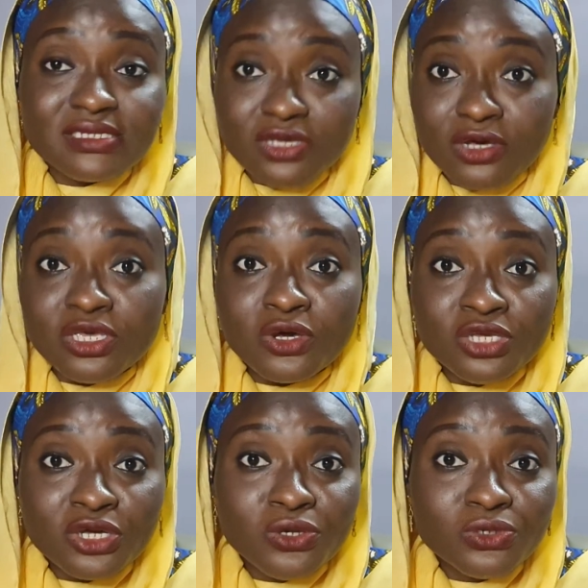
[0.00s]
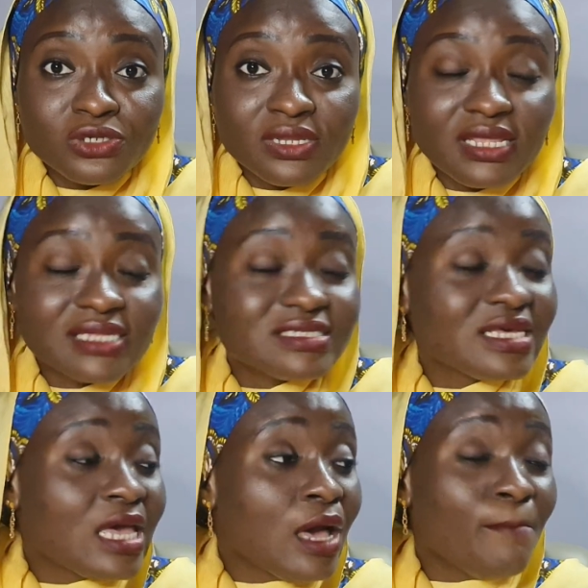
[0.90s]
You're good on that.
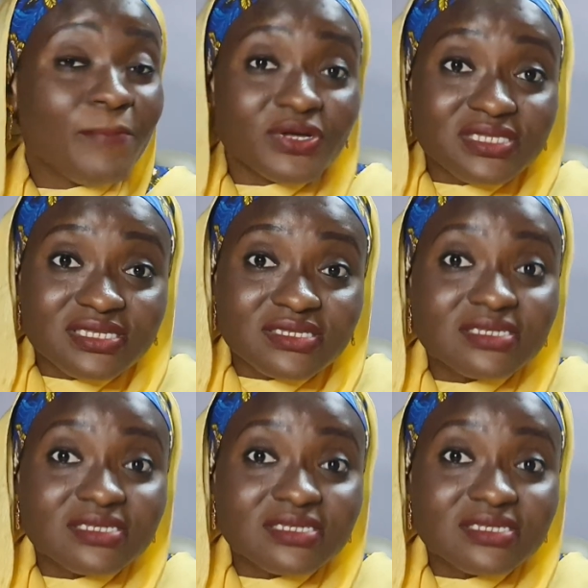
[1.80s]
But